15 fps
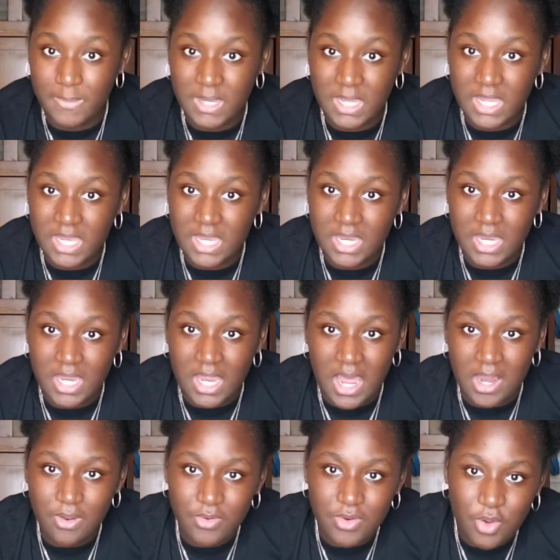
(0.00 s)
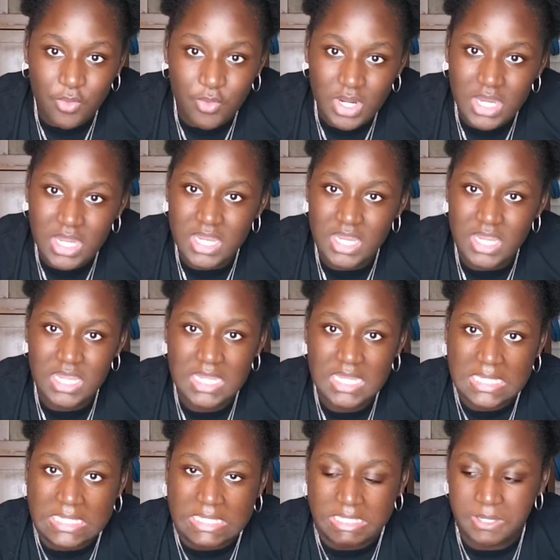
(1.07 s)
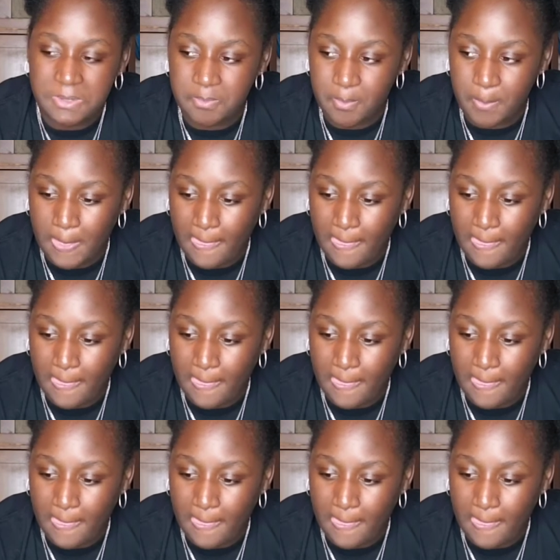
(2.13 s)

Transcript: But I don't know what it is.